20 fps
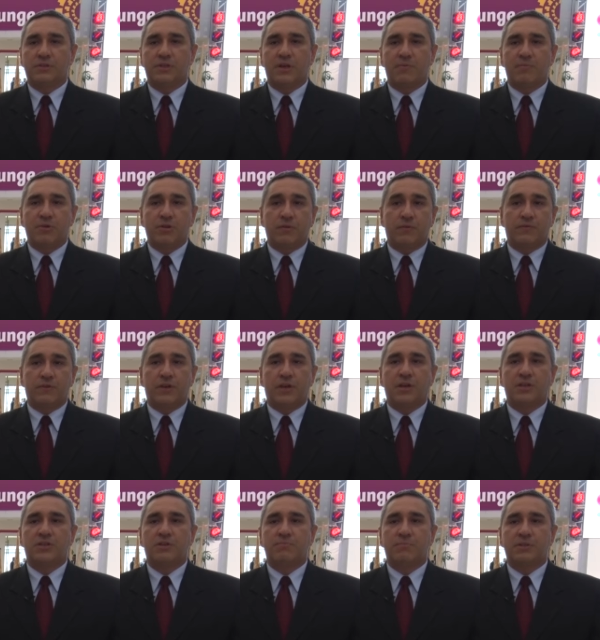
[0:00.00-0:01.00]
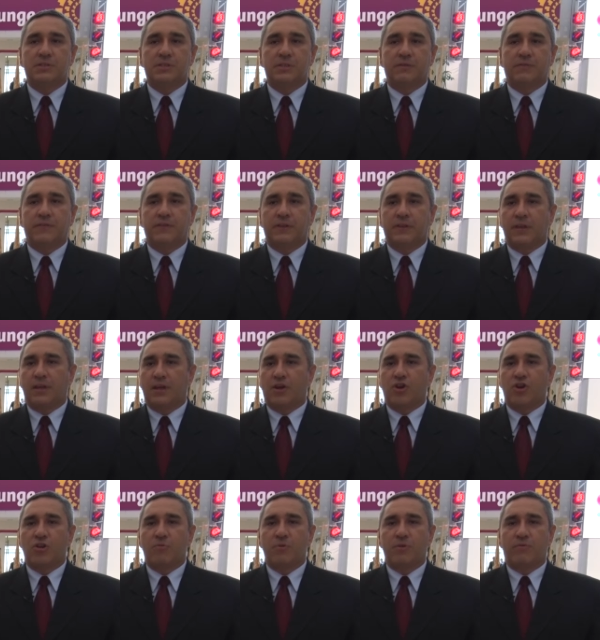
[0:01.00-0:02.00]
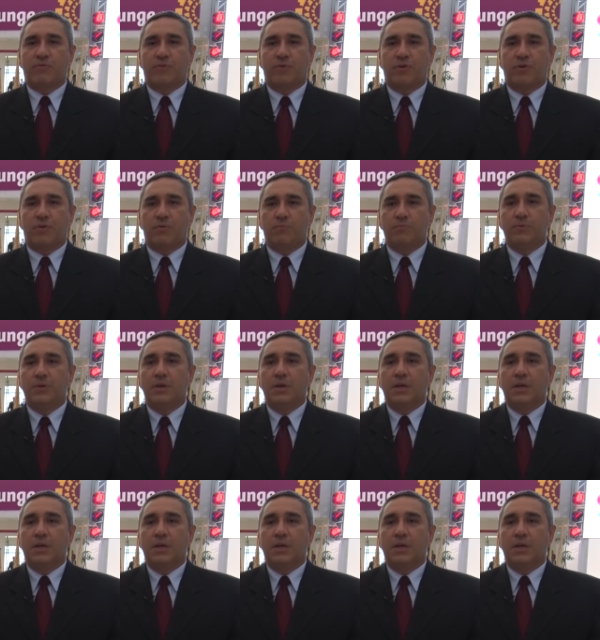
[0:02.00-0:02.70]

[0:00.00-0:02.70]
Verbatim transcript: summit of the Asian Pacific Economic Forum